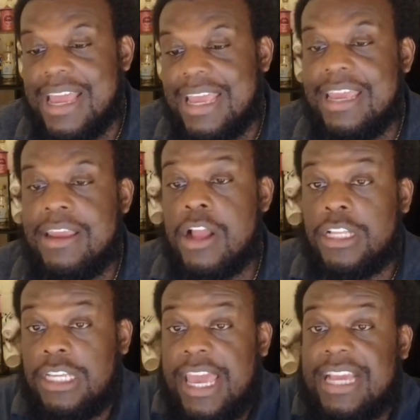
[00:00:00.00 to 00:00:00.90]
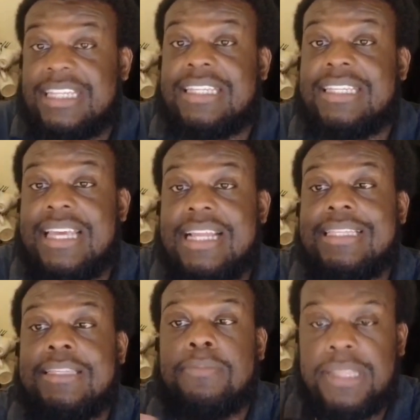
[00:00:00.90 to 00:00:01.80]
He
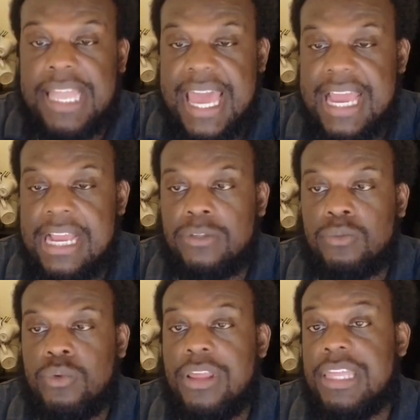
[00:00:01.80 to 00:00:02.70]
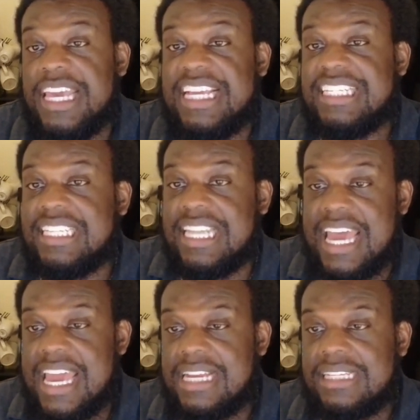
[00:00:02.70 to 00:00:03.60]
extends plays with his
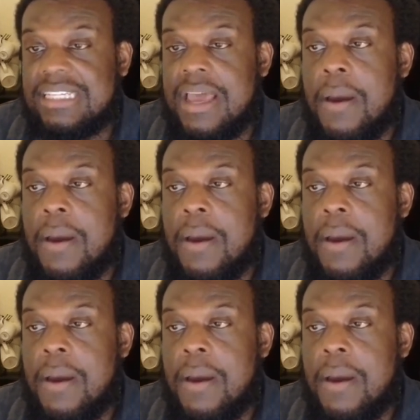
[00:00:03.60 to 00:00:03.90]
legs,